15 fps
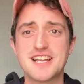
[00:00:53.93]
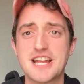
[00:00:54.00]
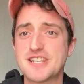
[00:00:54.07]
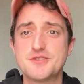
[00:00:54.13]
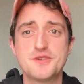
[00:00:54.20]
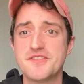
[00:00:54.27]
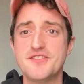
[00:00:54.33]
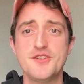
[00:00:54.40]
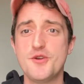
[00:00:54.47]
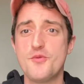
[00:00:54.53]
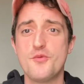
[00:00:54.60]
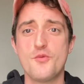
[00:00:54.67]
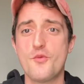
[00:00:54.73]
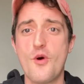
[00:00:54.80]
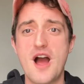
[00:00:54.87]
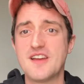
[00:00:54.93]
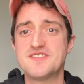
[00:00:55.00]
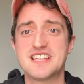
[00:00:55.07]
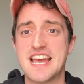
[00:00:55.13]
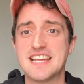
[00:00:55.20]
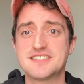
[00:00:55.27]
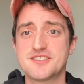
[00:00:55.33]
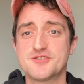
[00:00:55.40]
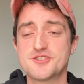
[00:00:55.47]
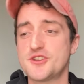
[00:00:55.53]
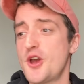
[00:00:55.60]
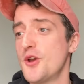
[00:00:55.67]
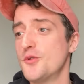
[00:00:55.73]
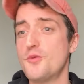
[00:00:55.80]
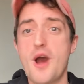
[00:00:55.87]
don't even know what I've said,
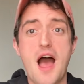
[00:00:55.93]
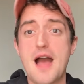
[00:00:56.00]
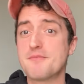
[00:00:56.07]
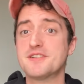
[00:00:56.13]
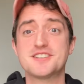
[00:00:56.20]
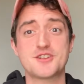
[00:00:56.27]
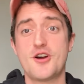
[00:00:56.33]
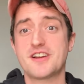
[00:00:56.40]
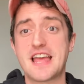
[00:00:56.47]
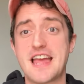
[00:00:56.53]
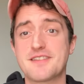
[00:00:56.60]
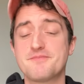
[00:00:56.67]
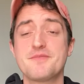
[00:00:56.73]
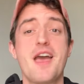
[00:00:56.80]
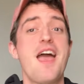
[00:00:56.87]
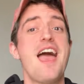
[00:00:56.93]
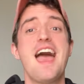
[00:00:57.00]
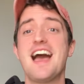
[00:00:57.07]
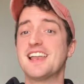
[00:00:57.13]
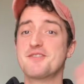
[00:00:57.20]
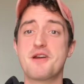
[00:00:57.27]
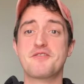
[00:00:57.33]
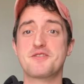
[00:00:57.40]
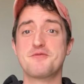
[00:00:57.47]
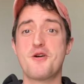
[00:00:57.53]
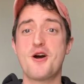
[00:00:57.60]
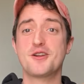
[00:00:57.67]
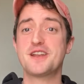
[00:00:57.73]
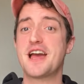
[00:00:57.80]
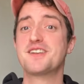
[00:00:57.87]
so I'm gonna start again. Hello
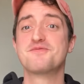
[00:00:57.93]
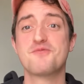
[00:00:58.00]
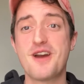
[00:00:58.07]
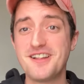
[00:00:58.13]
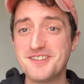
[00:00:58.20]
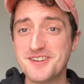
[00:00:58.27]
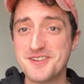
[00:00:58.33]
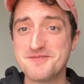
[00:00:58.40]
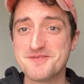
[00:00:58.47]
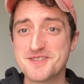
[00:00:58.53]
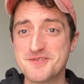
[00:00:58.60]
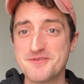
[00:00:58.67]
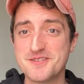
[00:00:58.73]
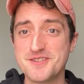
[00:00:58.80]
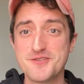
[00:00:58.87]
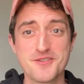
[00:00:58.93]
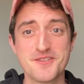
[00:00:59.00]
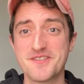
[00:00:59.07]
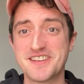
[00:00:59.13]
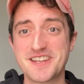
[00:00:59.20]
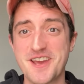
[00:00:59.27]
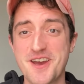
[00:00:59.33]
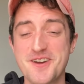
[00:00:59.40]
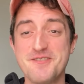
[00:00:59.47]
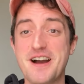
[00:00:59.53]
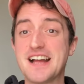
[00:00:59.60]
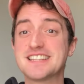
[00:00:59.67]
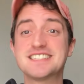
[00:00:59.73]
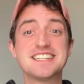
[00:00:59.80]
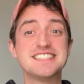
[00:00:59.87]
everyone, and welcome to another video.
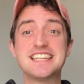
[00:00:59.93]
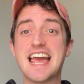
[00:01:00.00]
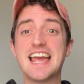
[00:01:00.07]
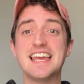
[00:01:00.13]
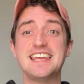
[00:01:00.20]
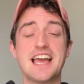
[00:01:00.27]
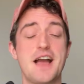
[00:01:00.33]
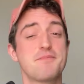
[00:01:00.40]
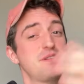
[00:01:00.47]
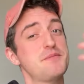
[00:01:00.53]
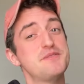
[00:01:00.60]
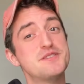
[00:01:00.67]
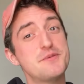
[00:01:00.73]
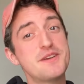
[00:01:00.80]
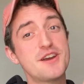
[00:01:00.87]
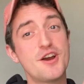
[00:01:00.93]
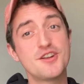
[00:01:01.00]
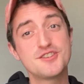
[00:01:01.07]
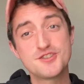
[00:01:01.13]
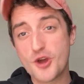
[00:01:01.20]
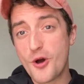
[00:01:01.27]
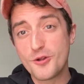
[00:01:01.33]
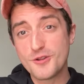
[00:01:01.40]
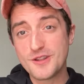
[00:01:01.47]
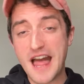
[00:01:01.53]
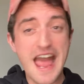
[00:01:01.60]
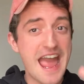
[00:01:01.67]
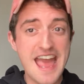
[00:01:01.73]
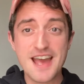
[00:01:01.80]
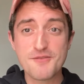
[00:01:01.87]
And today I'm gonna be doing a doll
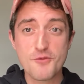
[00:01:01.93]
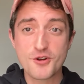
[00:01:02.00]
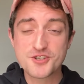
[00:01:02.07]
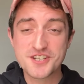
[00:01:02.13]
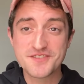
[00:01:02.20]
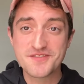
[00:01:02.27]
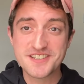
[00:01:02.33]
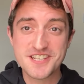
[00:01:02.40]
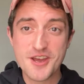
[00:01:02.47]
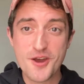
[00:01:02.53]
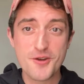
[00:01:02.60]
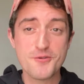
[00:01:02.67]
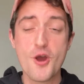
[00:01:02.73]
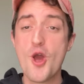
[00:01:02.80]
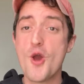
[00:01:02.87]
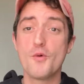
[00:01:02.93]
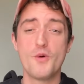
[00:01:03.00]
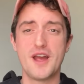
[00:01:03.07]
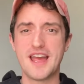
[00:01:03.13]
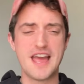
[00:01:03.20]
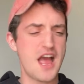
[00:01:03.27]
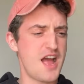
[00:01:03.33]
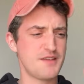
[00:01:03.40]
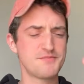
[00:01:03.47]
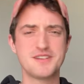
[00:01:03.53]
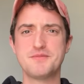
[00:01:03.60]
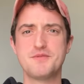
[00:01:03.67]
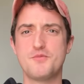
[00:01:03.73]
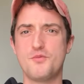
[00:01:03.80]
hair washing video where I'm gonna be,